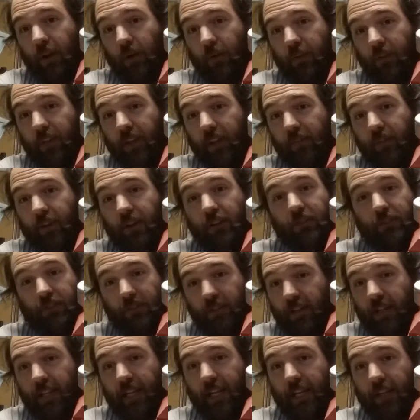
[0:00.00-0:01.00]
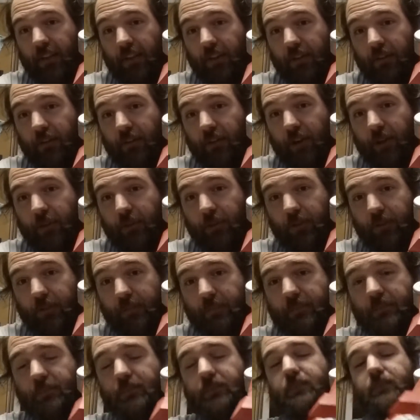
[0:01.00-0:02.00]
on Thingiverse, link in the description.